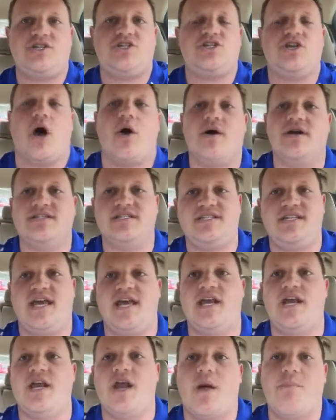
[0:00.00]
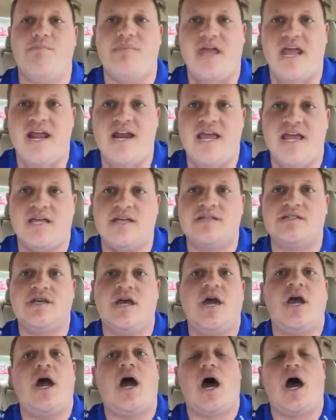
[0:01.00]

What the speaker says: She always attended meetings,